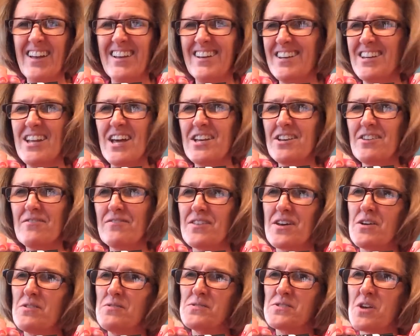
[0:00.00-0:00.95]
None of
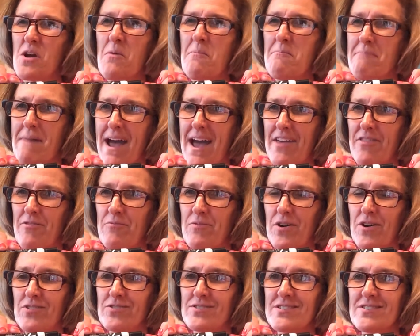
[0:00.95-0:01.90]
those are math
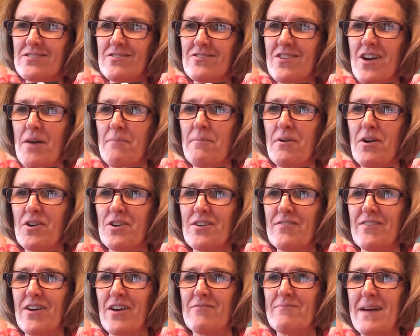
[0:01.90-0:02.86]
words. They're not part
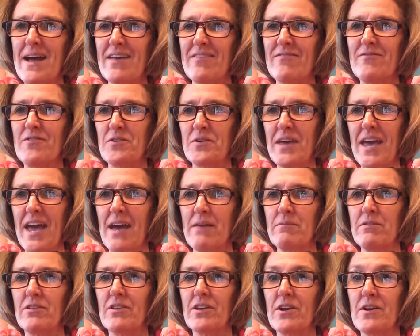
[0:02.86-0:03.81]
of our math
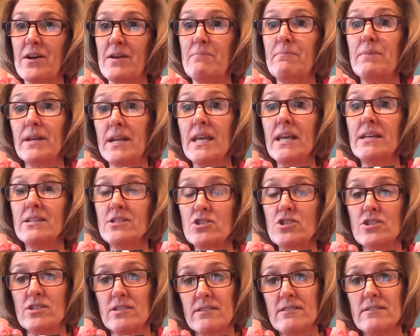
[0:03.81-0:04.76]
vocabulary. But
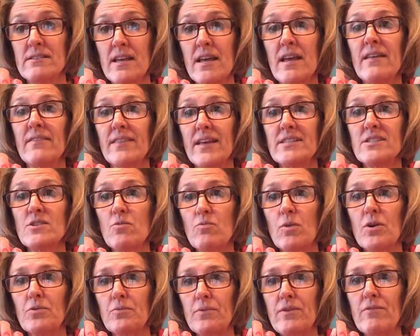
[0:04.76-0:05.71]
inches, that's a
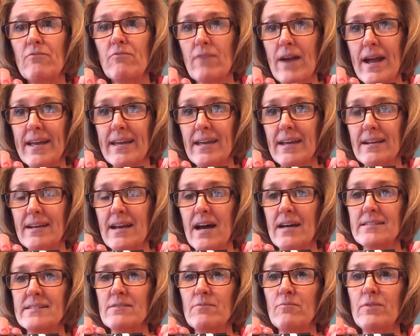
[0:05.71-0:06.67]
word we
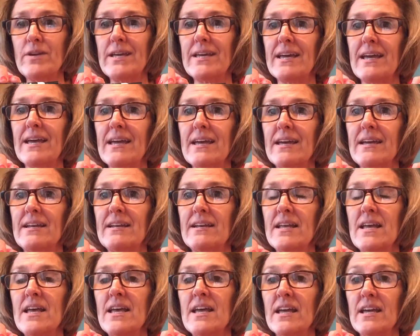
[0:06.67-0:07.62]
recognize, and
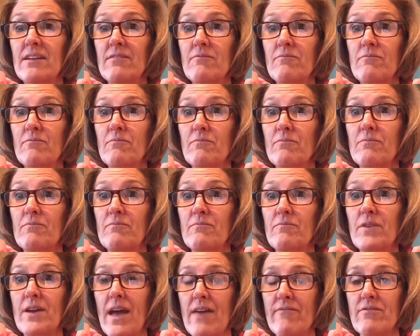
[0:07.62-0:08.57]

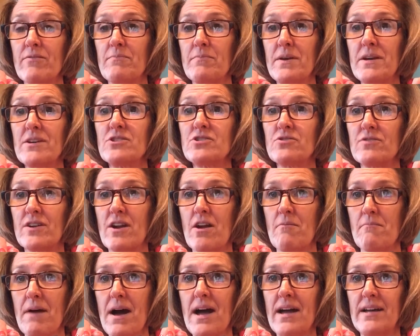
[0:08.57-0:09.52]
we have a picture in
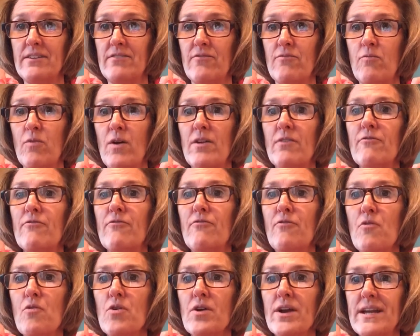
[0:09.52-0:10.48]
our mind of what
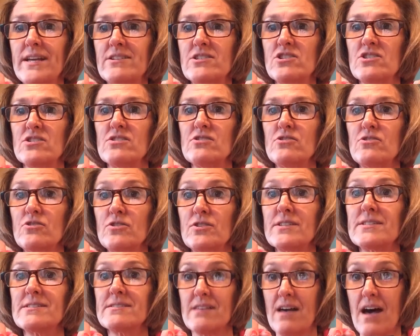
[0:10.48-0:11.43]
4 inches
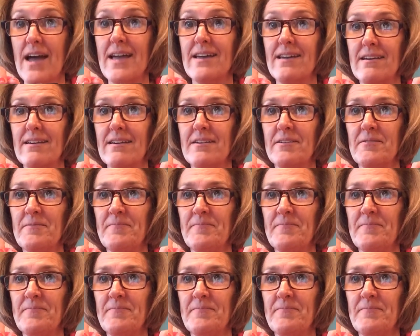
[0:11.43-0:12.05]
looks like.